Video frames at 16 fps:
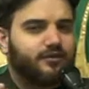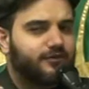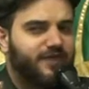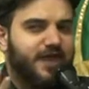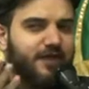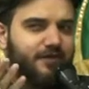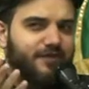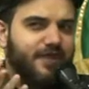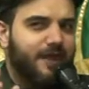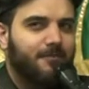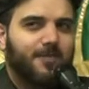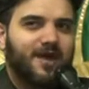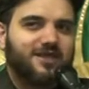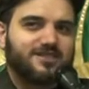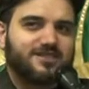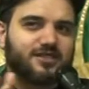that, that
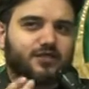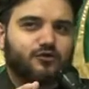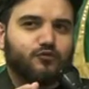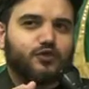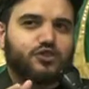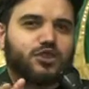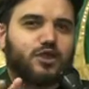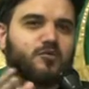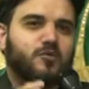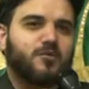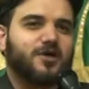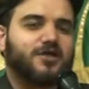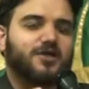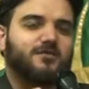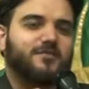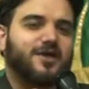mosque in which Abu
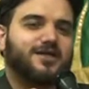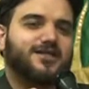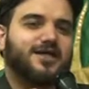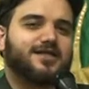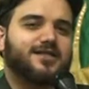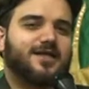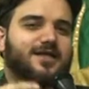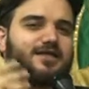Bakr al-Baghdadi